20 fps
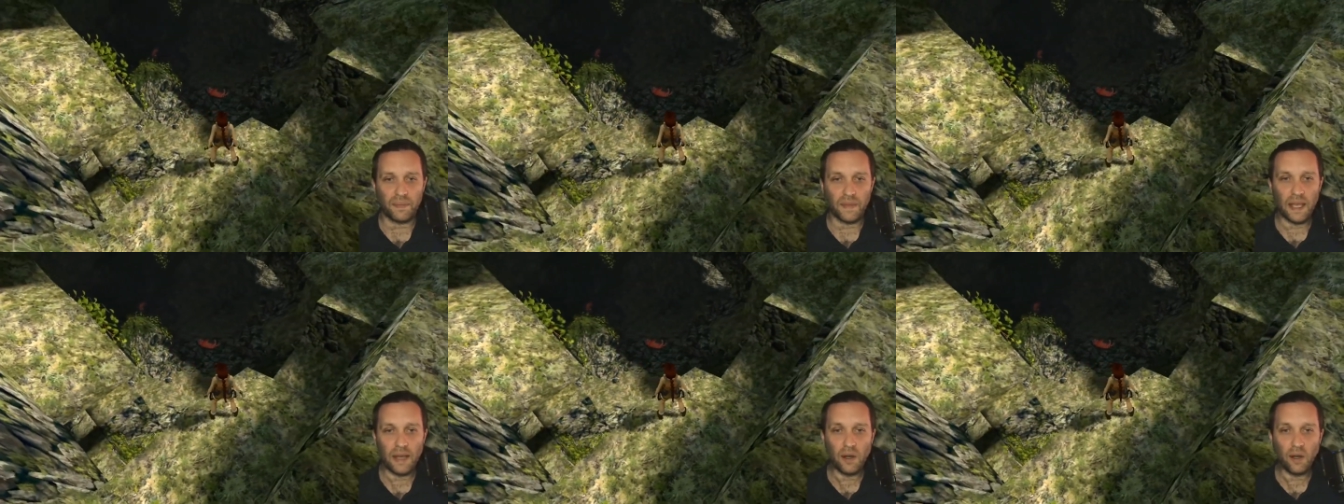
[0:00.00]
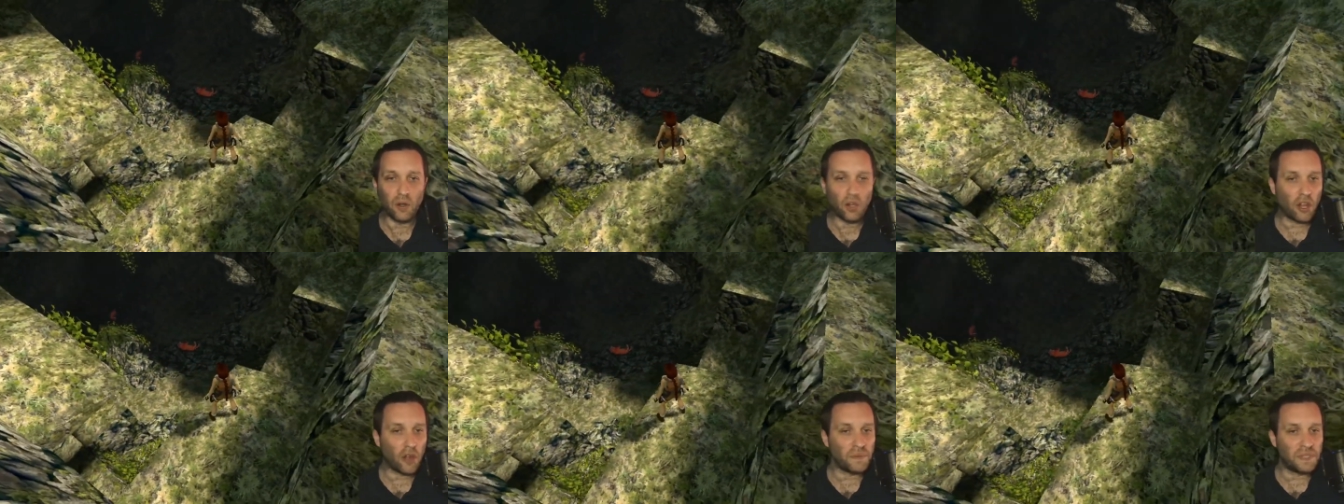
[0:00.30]
It
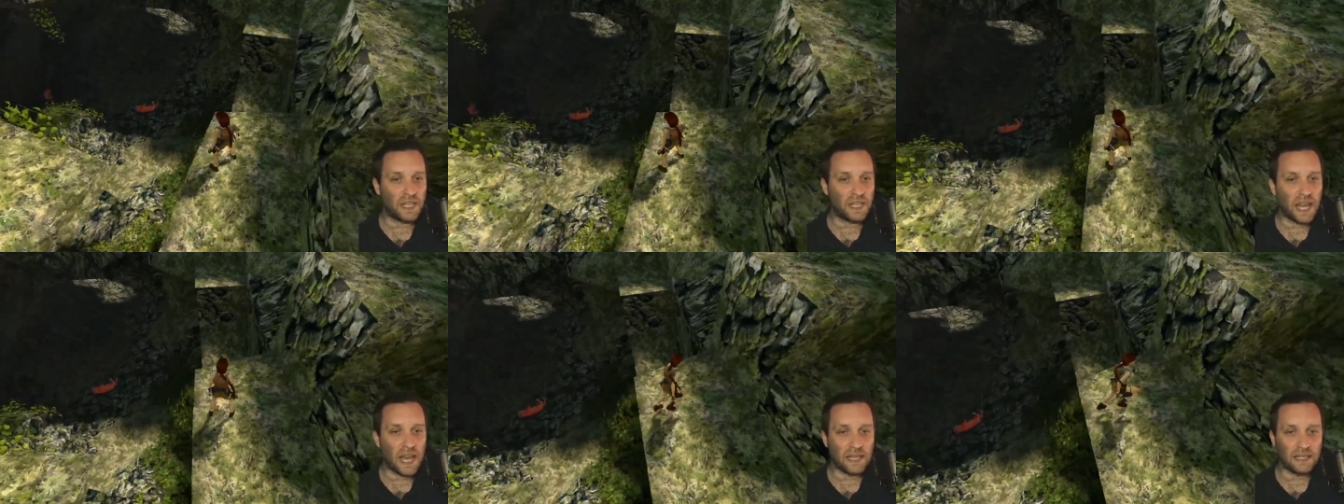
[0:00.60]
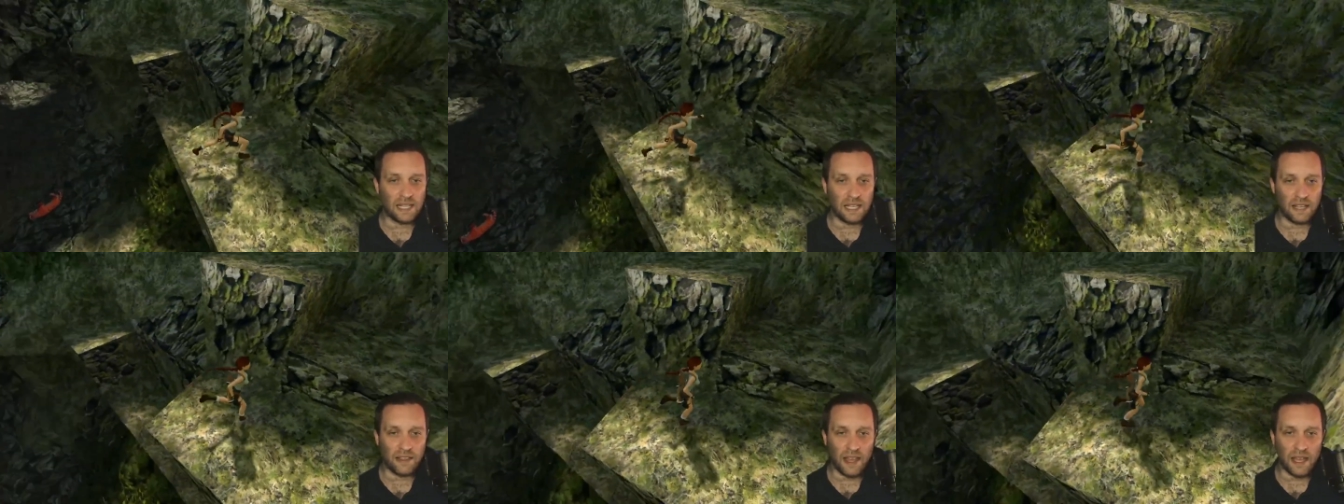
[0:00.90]
all comes in
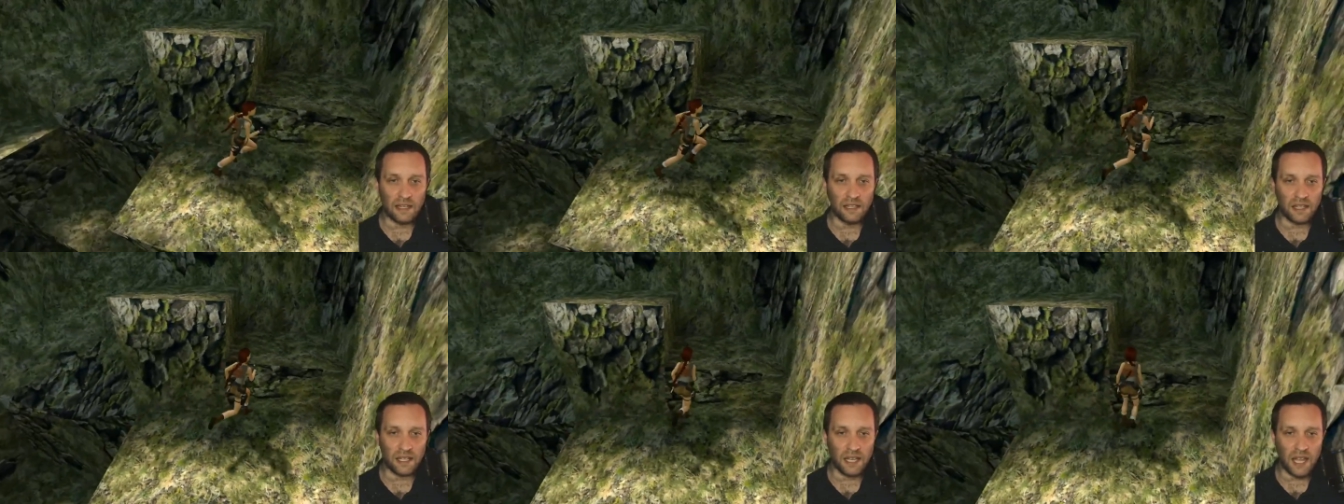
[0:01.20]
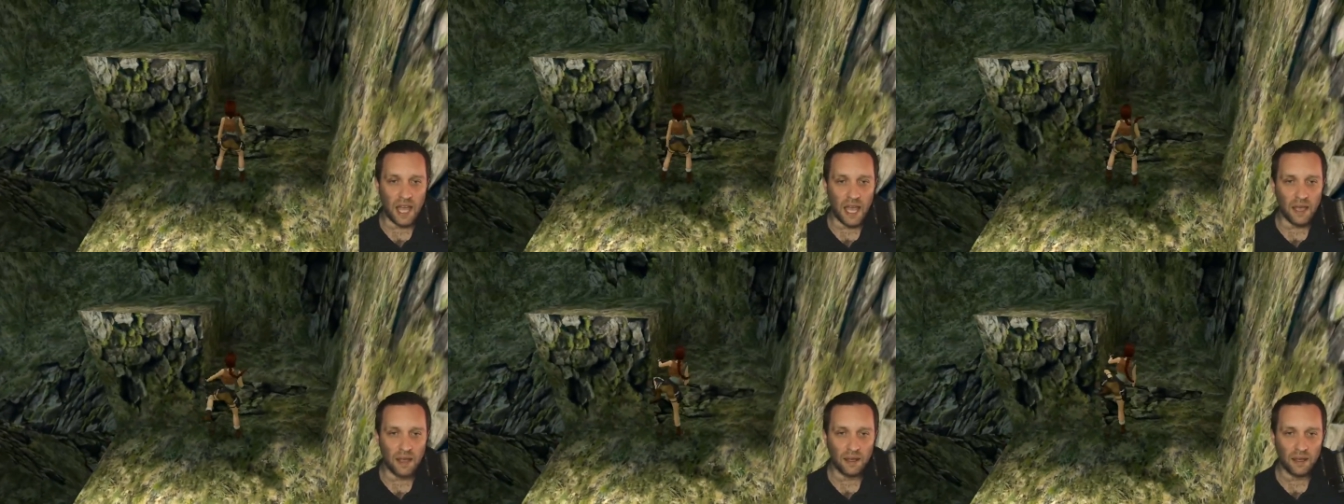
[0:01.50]
handy at the end of the
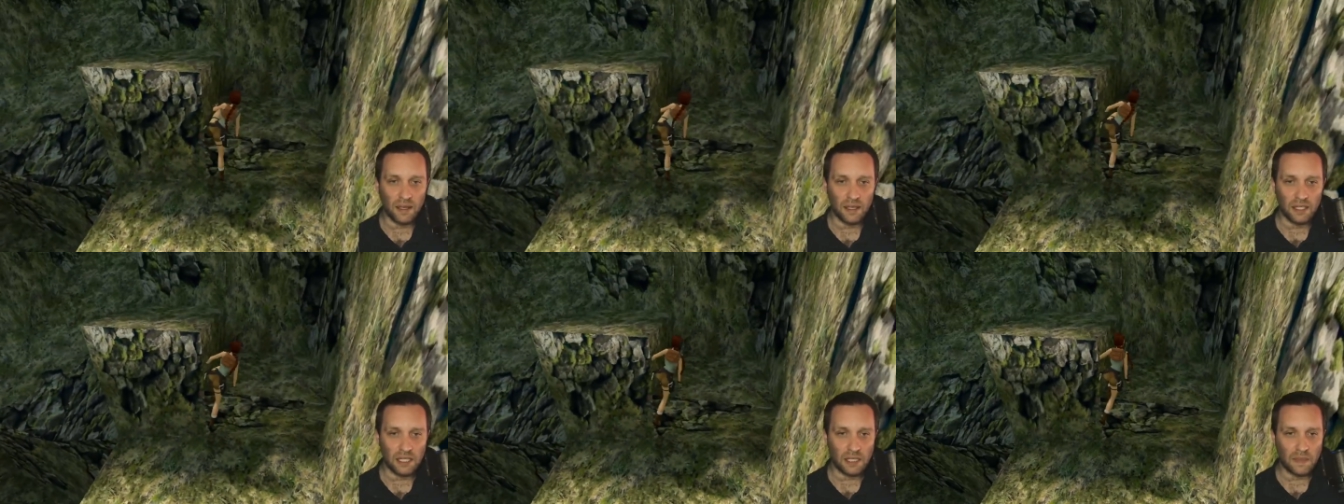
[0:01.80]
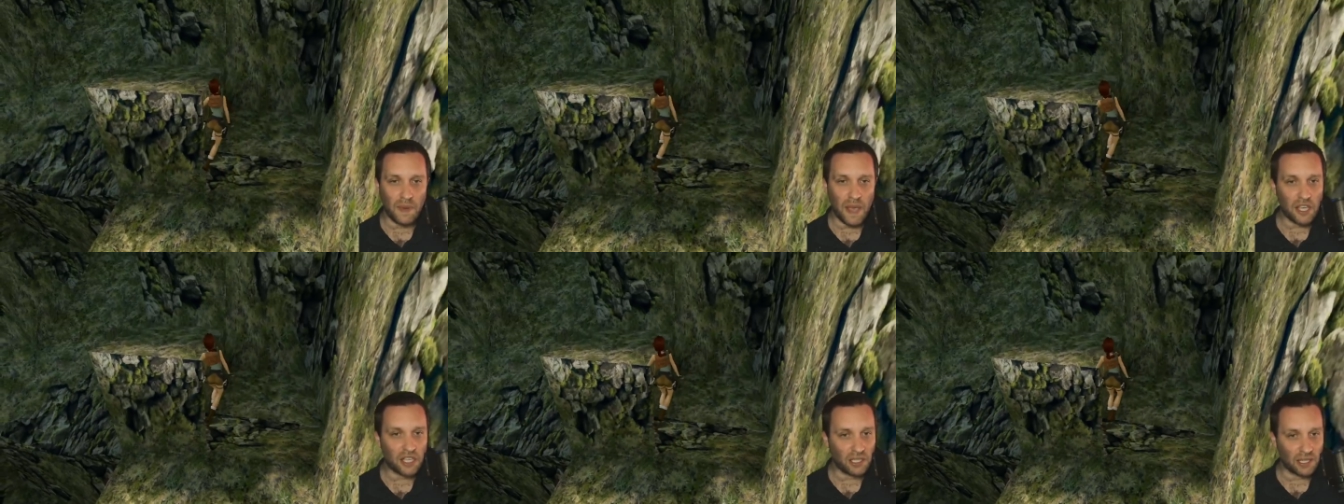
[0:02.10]
day,
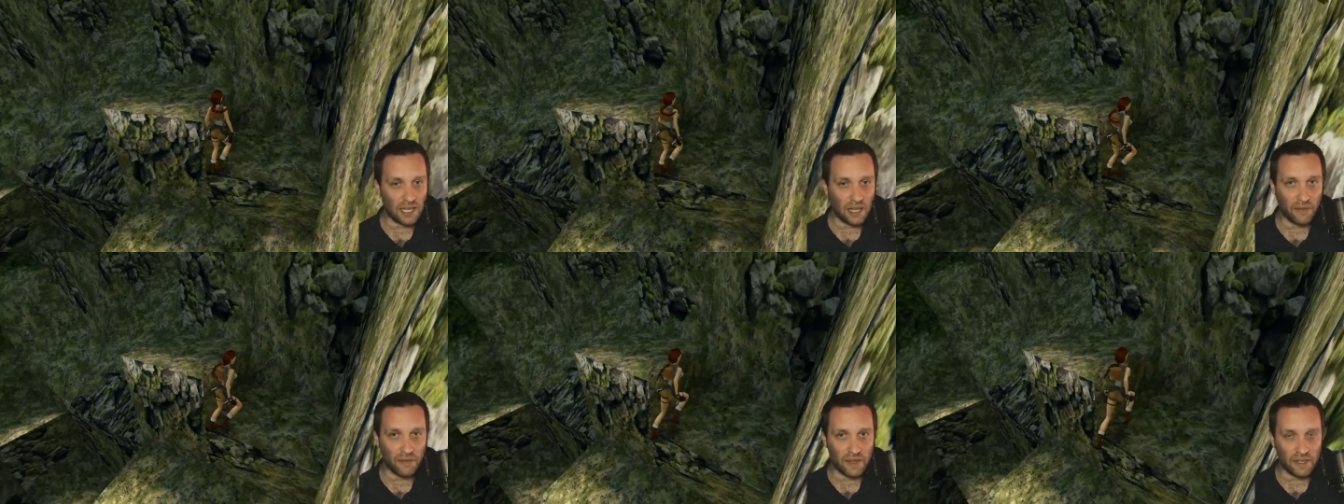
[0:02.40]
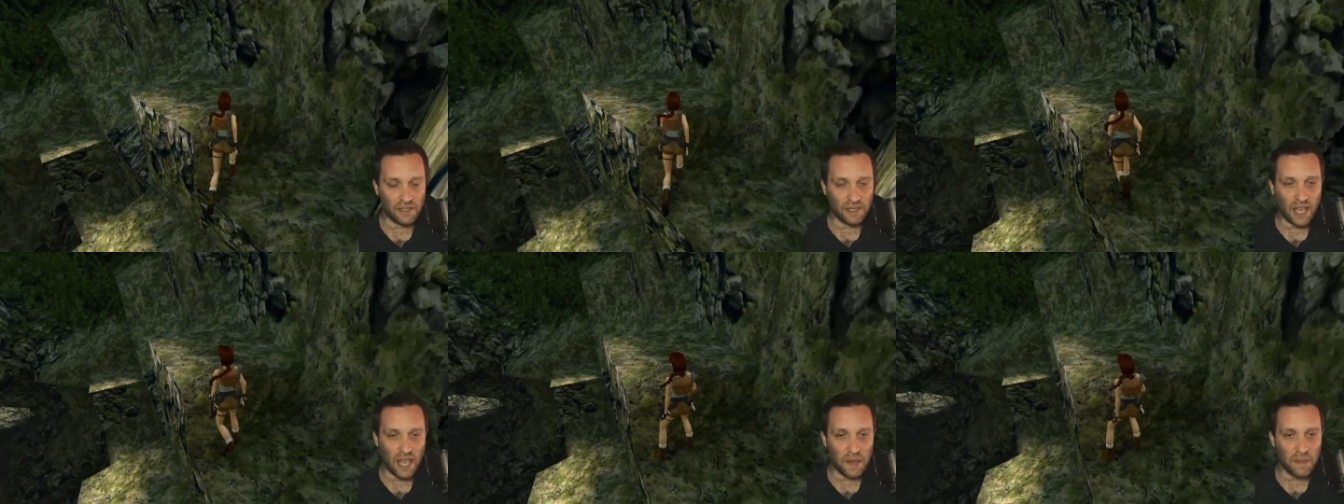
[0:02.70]
especially on
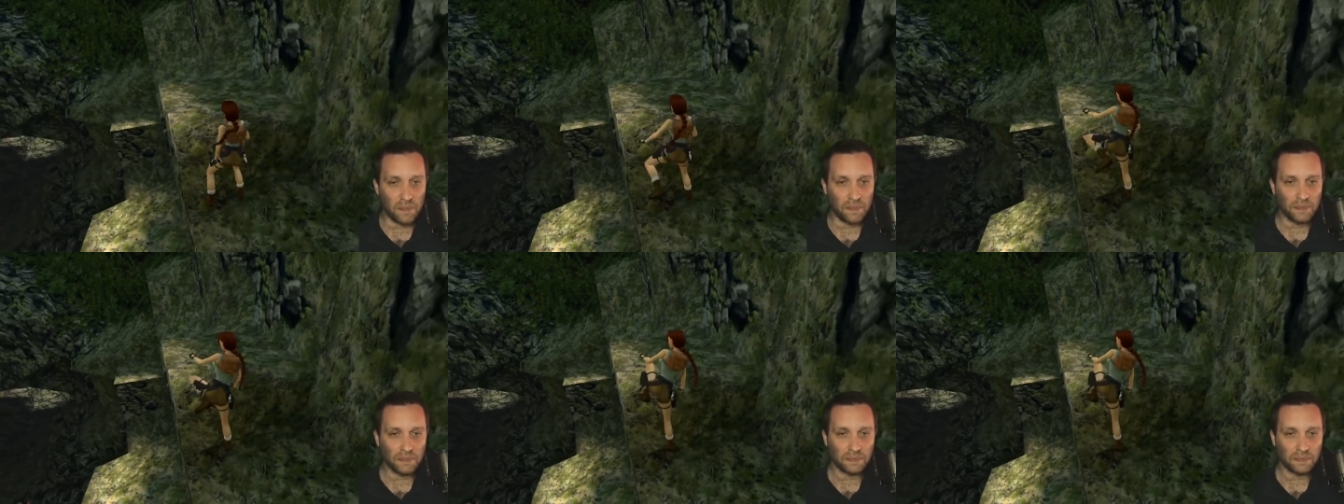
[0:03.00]
this game.